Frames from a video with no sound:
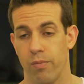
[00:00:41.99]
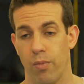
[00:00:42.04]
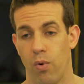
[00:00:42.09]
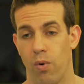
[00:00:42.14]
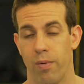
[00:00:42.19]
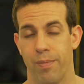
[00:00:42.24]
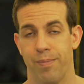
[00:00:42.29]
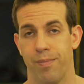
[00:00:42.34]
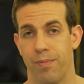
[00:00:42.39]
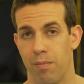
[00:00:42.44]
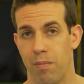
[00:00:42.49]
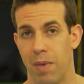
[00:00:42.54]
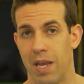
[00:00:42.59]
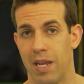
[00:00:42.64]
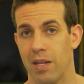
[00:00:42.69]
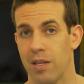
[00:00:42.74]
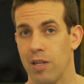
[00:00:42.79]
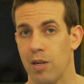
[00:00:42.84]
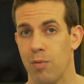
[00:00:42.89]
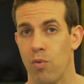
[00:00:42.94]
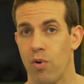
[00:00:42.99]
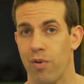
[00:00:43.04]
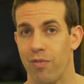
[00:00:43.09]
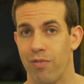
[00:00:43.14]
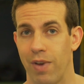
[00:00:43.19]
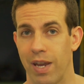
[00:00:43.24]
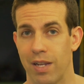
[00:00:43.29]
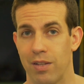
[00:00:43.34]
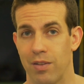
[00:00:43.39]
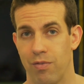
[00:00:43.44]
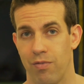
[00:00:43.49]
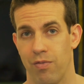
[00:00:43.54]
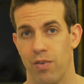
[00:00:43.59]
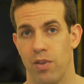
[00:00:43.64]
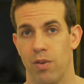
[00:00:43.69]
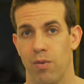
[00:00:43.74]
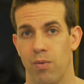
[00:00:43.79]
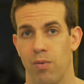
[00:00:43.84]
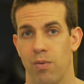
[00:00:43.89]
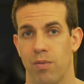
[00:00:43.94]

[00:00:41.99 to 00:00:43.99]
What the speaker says: or make it a little more effective for you.